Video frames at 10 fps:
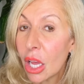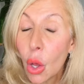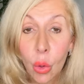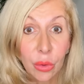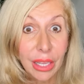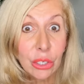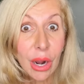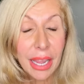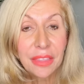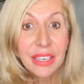Oh, that's
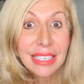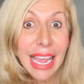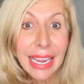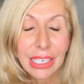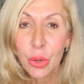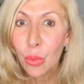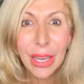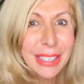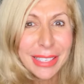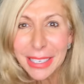right, the date.
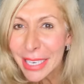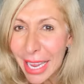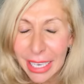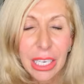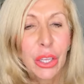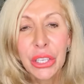When's the date?